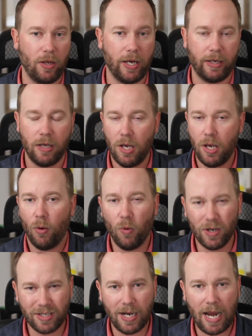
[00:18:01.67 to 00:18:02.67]
Like
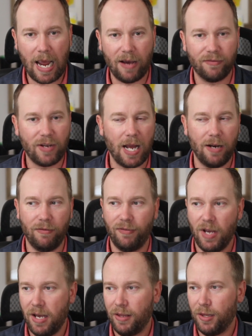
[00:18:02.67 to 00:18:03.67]
what's going to have kind of
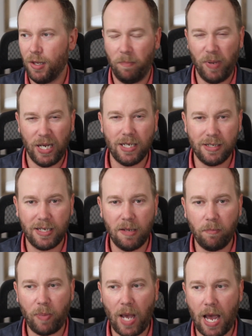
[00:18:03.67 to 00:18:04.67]
the biggest
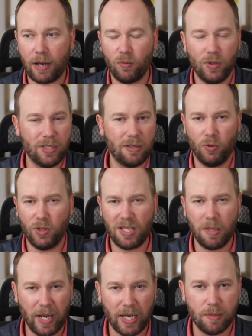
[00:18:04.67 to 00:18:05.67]
impact? What's
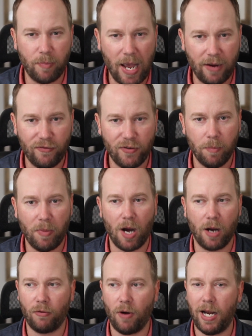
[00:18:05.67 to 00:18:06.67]
the biggest bang for the
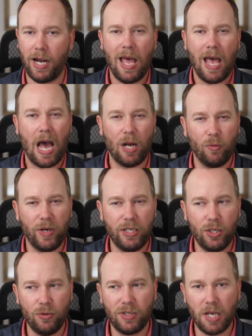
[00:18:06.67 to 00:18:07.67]
buck, right? How do we
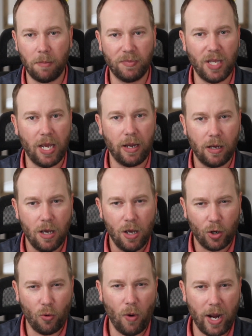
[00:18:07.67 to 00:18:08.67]
do something
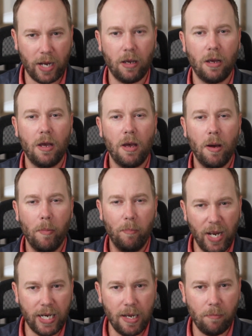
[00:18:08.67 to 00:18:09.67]
quick,
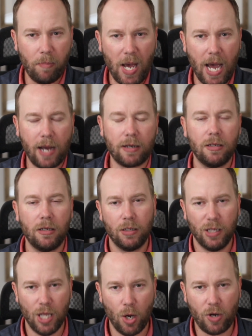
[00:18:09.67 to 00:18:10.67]
big impact,
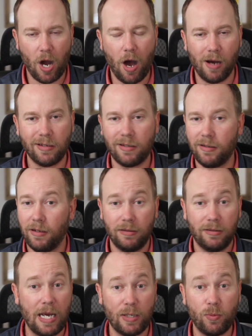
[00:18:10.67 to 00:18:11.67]
low cost?
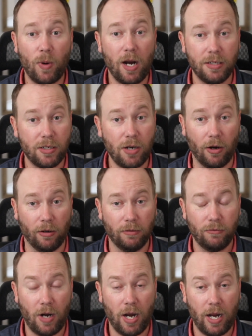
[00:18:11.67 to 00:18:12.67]
That's where I start,
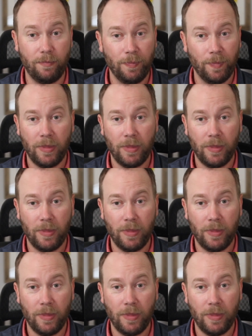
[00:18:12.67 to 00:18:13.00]
right?